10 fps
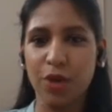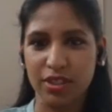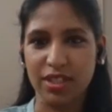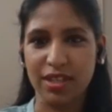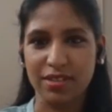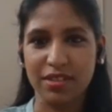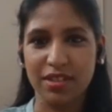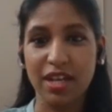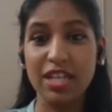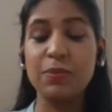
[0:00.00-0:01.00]
to Actuaries
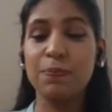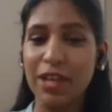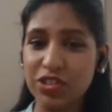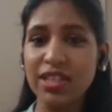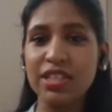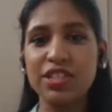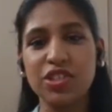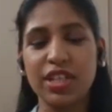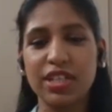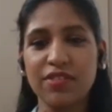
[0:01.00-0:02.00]
Speak podcast,
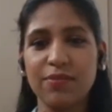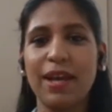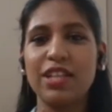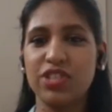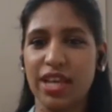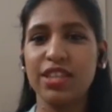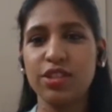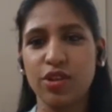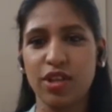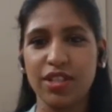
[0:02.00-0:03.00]
a special
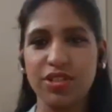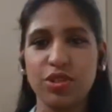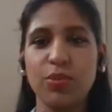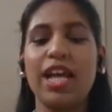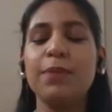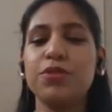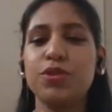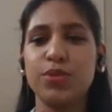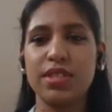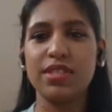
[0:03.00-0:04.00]
initiative by Jai Hind
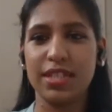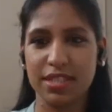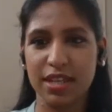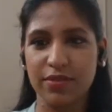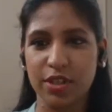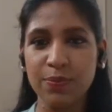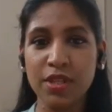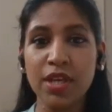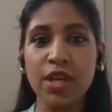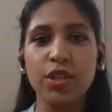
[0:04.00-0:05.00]
College to help students
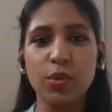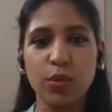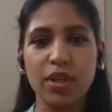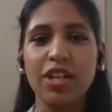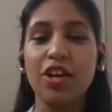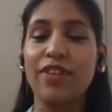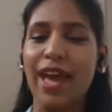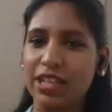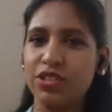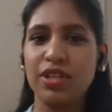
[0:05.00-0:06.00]
discover the
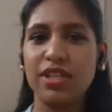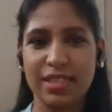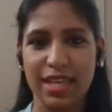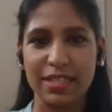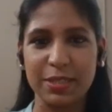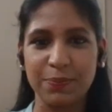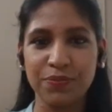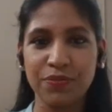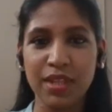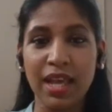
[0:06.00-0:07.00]
world of
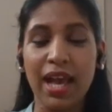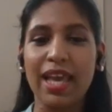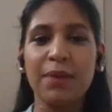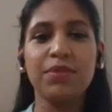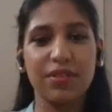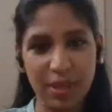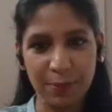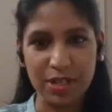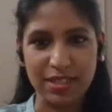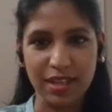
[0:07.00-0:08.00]
actuarial science.
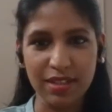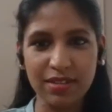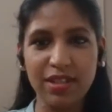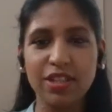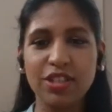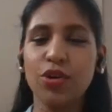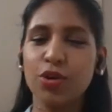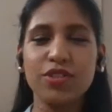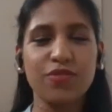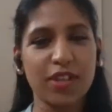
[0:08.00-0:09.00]
I am Divya Prasad,
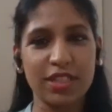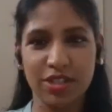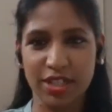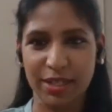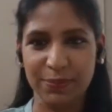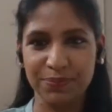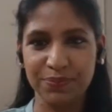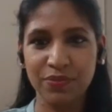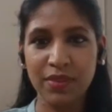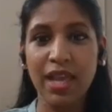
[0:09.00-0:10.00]
your host for
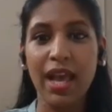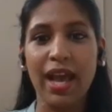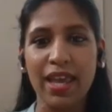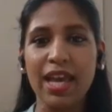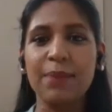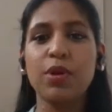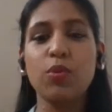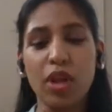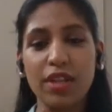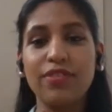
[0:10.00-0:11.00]
today. I am a
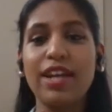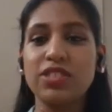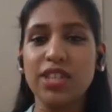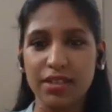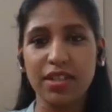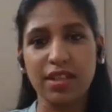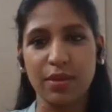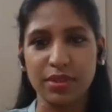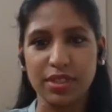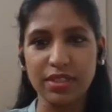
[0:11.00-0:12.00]
qualified chartered
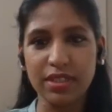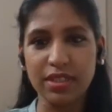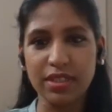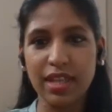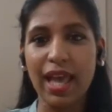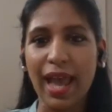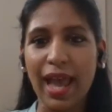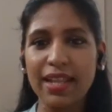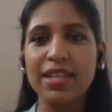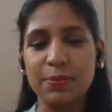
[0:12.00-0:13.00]
accountant and
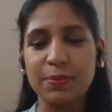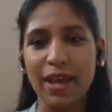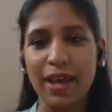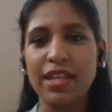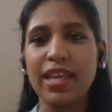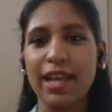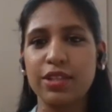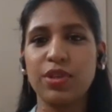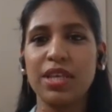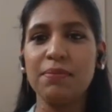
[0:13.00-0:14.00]
an aspiring
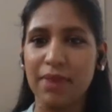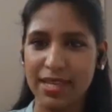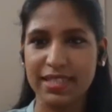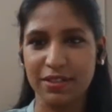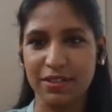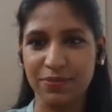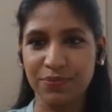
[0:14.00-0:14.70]
actuary myself.